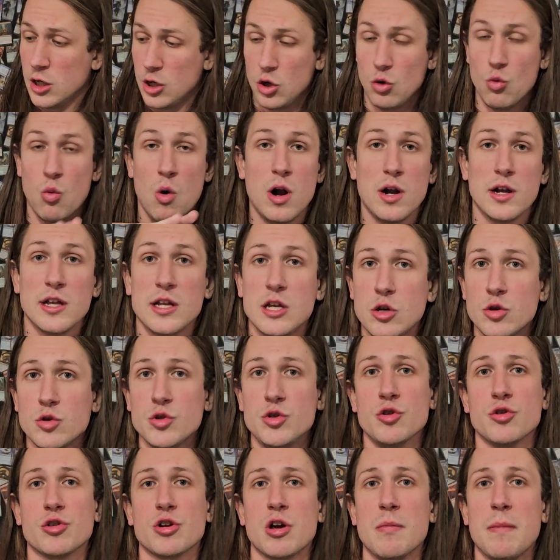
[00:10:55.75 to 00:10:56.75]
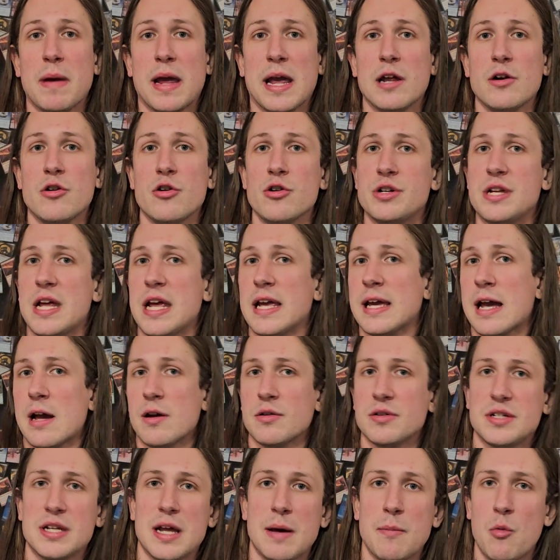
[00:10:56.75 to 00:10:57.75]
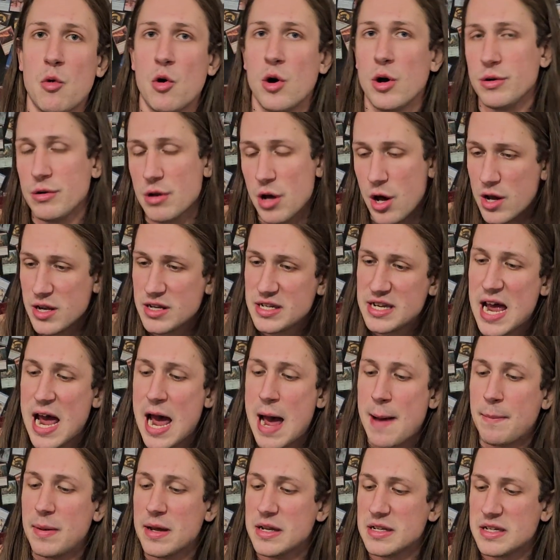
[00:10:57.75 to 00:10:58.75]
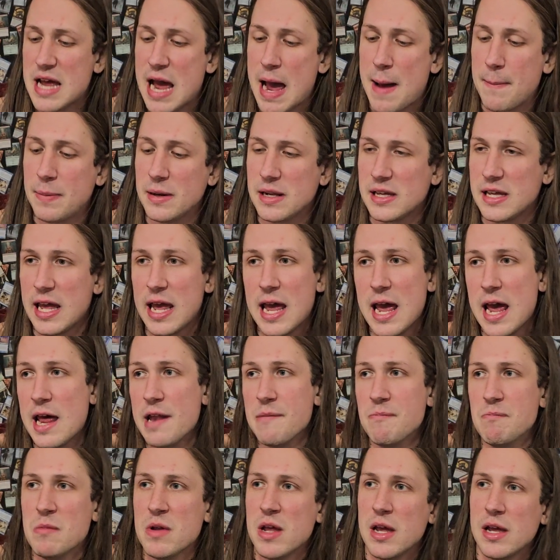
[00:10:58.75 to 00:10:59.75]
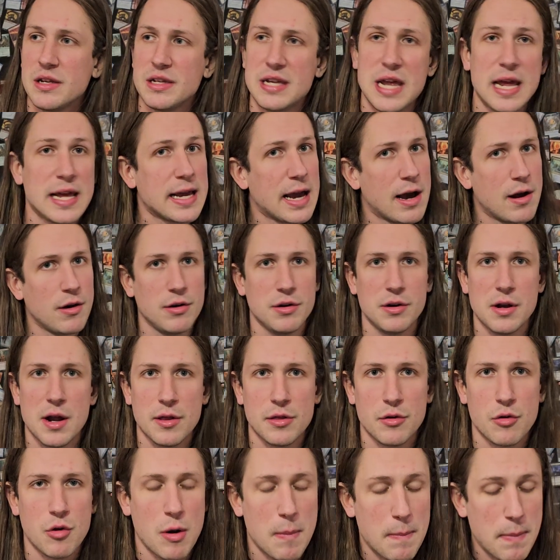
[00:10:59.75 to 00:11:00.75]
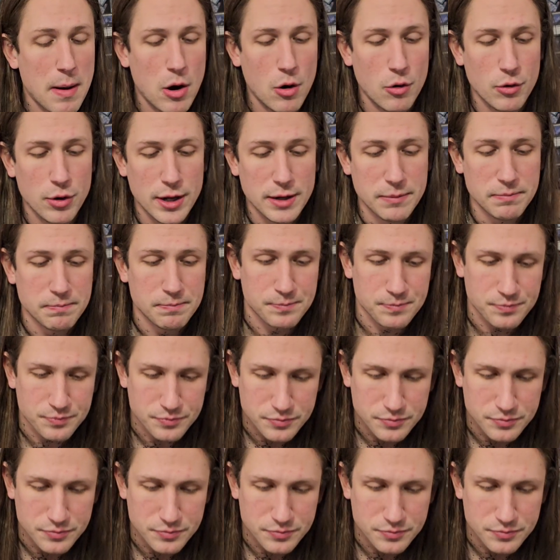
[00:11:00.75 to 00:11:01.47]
You want to use your commander, take out someone, untap it, tap it again, take out another opponent.